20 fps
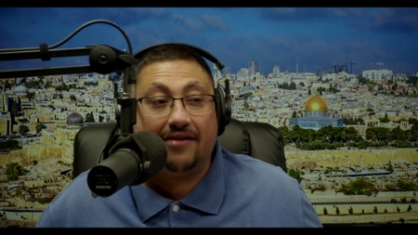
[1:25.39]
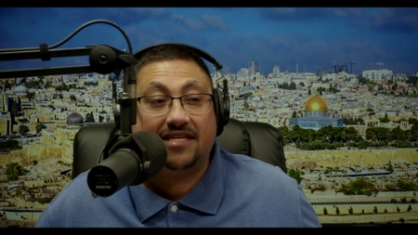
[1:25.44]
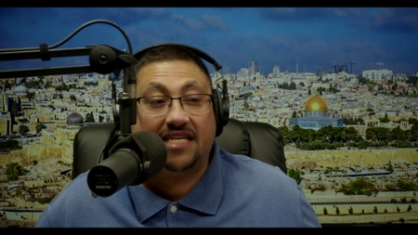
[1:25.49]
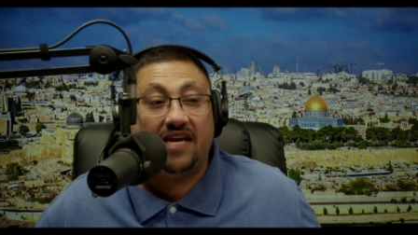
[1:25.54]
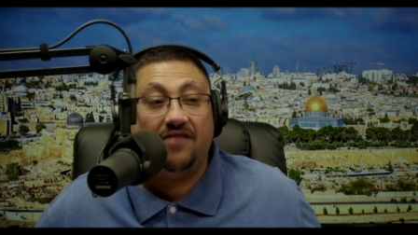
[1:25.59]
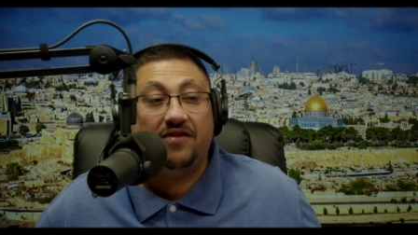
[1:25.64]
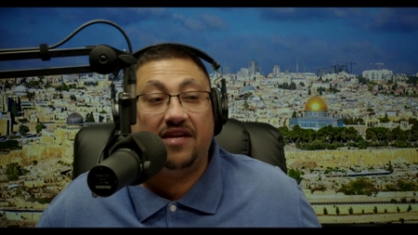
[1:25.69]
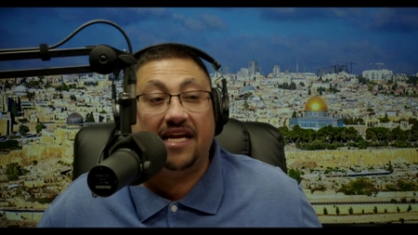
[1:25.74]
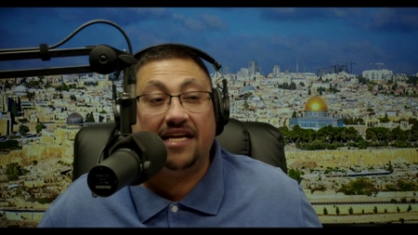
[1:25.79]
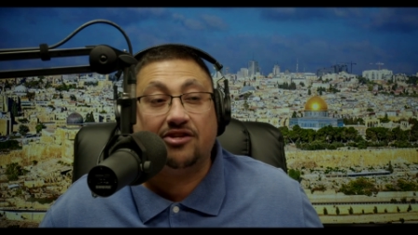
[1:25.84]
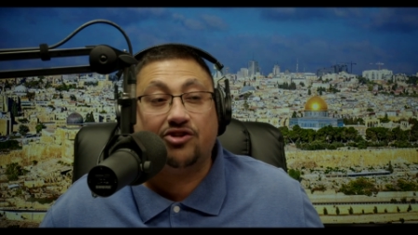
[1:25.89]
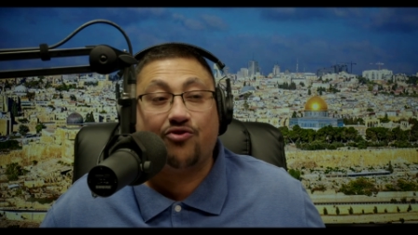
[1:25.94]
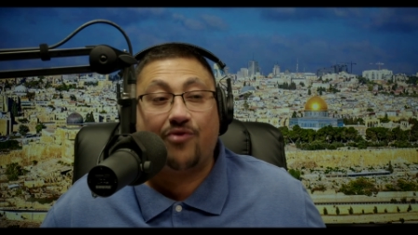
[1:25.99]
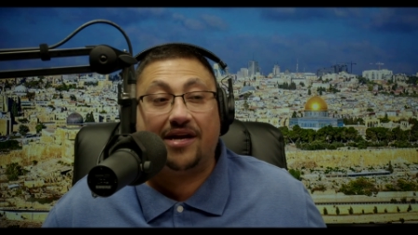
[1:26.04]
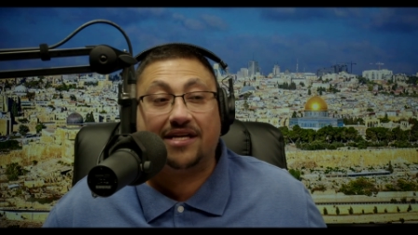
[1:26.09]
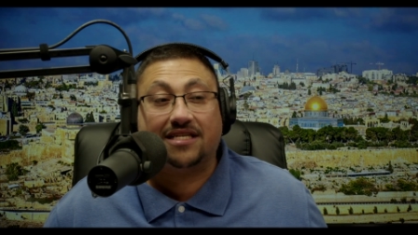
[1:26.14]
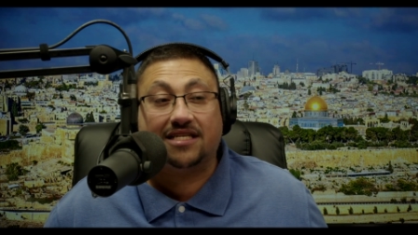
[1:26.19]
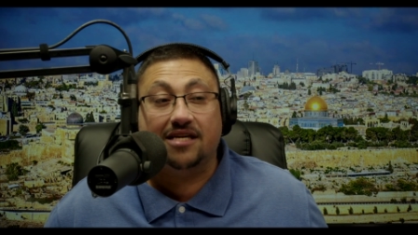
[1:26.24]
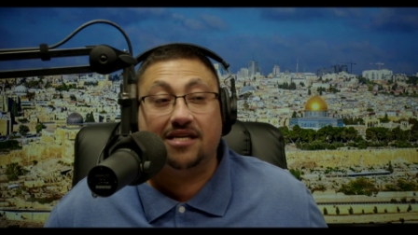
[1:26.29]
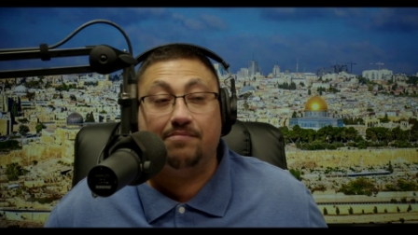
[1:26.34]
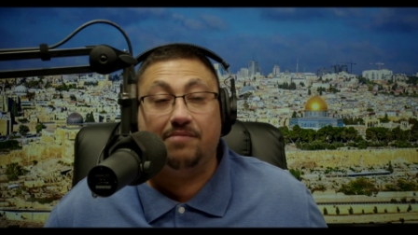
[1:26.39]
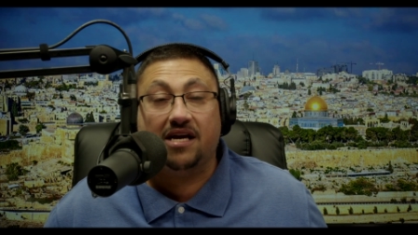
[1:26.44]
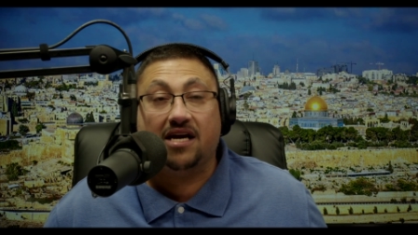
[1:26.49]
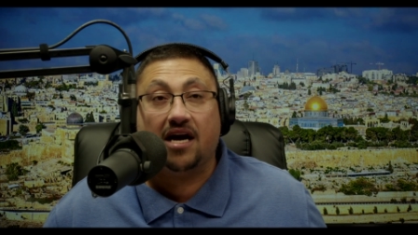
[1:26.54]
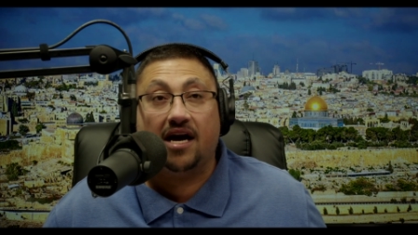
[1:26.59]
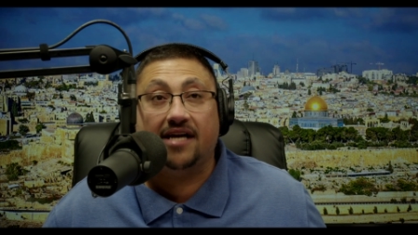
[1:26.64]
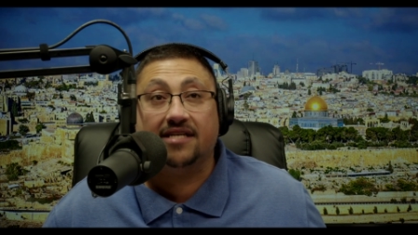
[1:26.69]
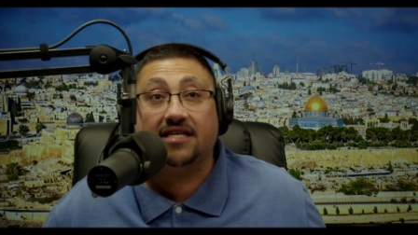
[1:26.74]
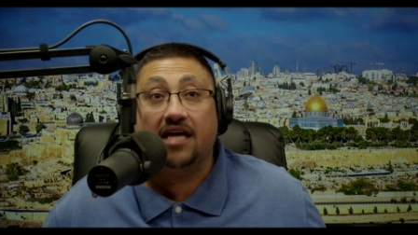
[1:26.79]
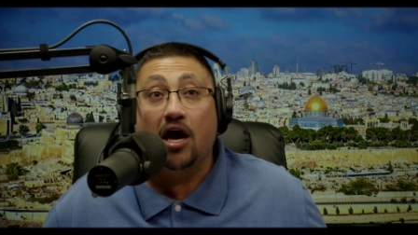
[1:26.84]
it's even interesting
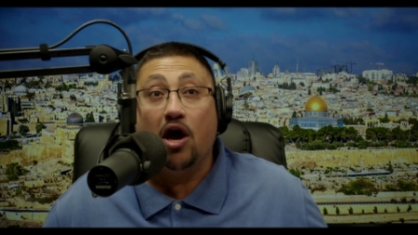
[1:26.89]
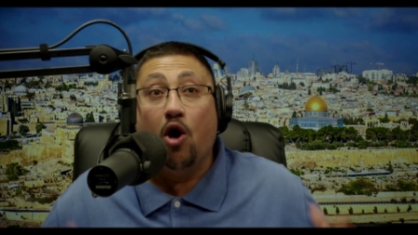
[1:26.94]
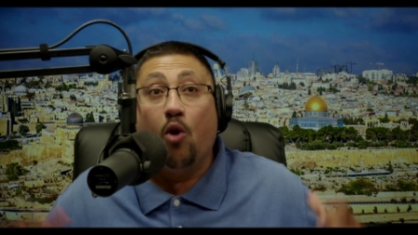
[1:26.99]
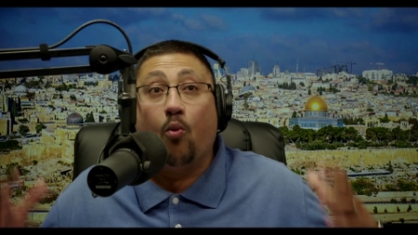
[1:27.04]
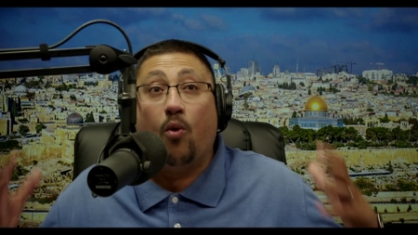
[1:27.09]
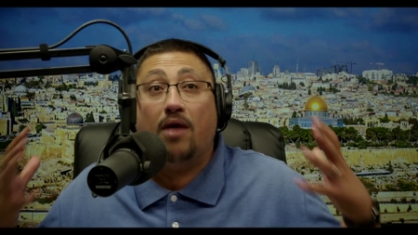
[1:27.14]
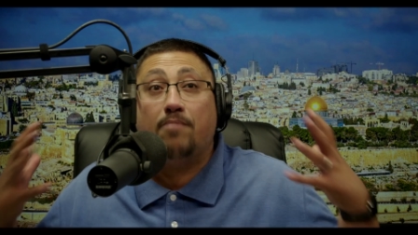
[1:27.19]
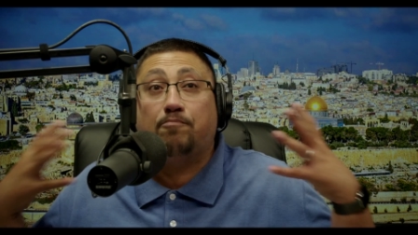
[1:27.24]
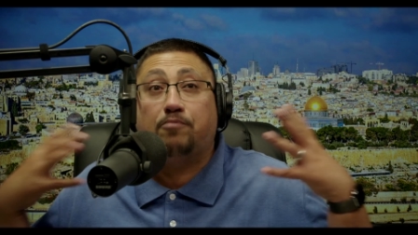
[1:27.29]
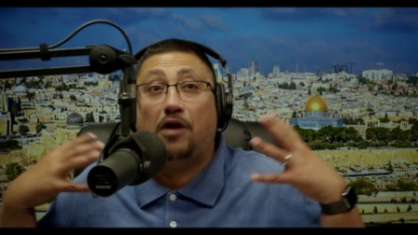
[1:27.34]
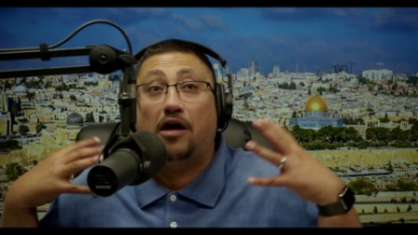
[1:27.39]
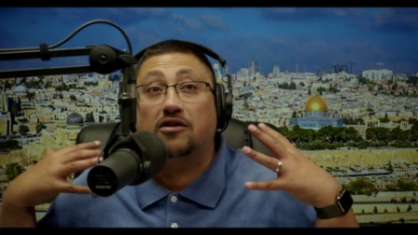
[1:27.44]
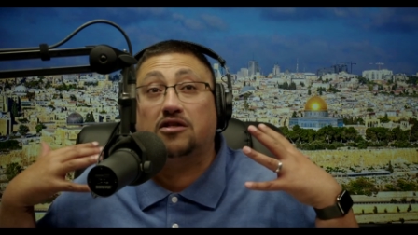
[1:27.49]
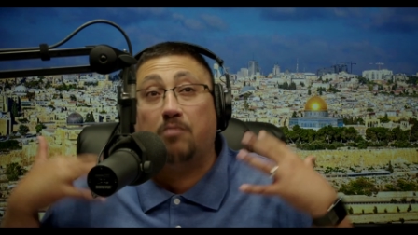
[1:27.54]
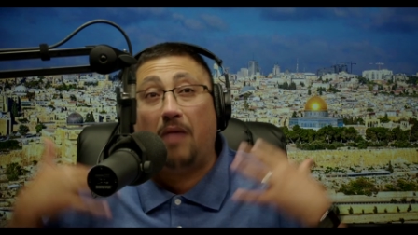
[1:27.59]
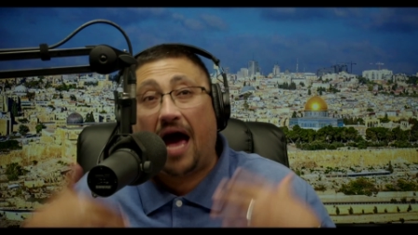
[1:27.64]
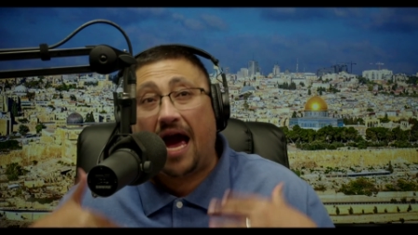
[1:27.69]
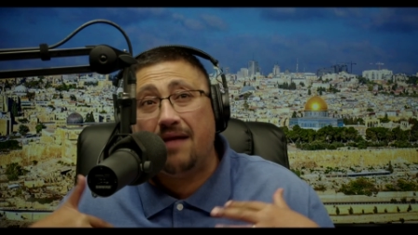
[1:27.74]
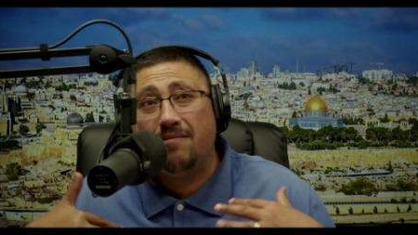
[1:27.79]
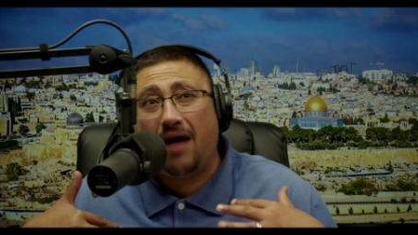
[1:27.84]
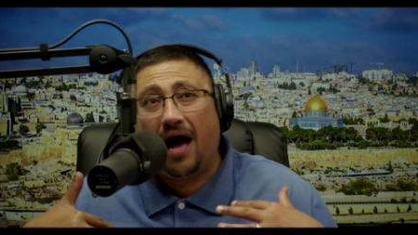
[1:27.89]
because what blows my